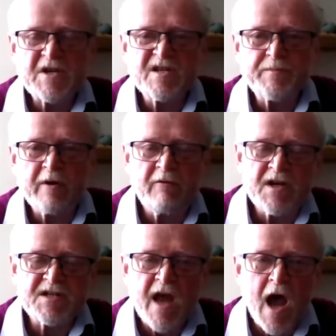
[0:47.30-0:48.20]
has been reached
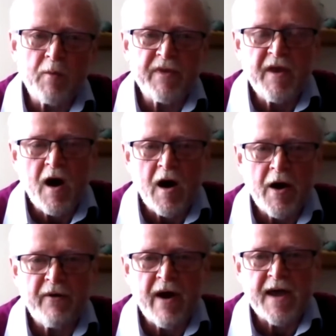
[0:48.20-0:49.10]
now with the
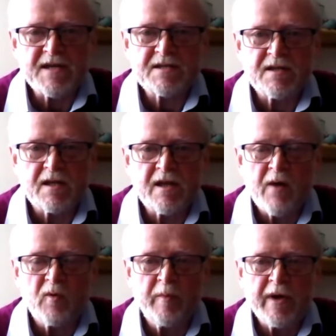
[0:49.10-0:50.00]
IRS that they
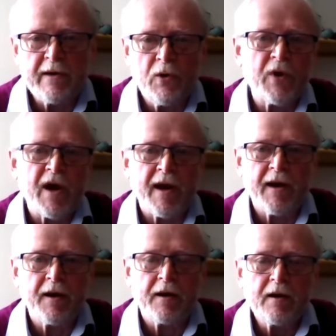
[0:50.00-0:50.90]
will be looking
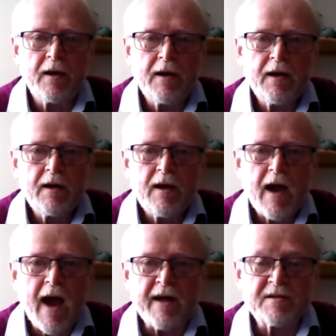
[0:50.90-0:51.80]

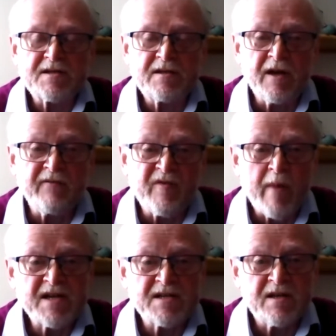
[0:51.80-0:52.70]
at the
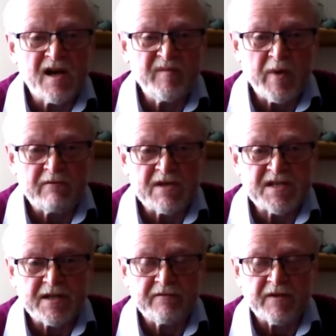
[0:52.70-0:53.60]
information they've been
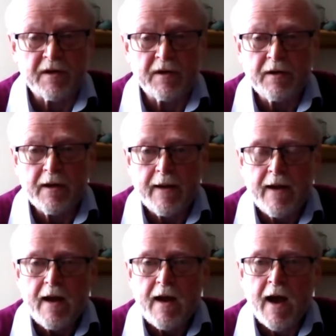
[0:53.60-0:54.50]
receiving
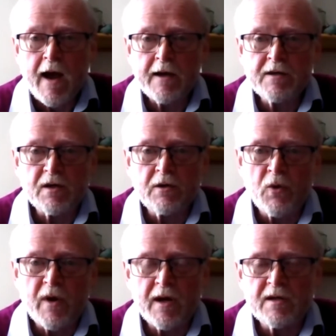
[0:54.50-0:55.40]
and
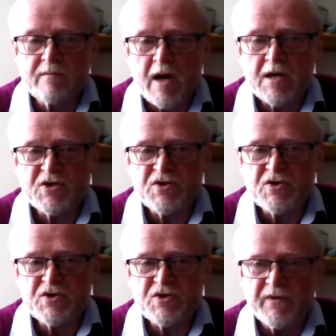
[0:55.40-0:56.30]
looking to make
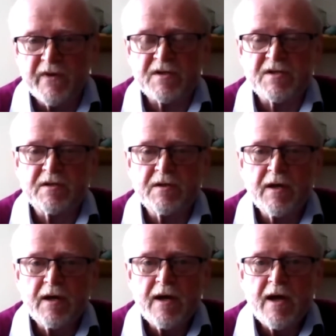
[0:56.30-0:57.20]
sure that
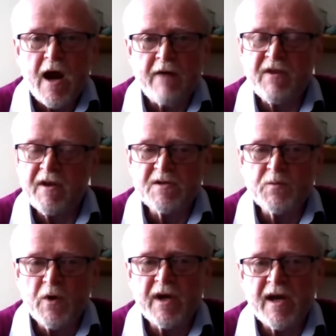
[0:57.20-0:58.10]
everything is
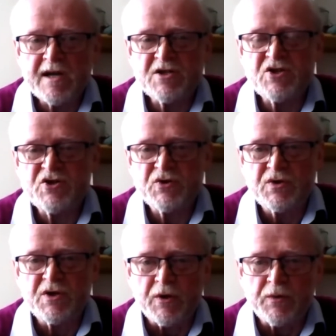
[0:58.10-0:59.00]
working as it should
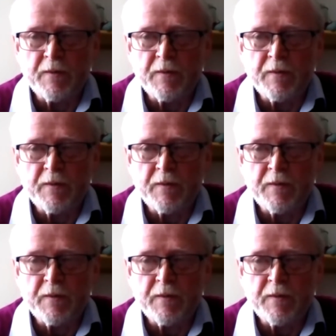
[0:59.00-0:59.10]
do.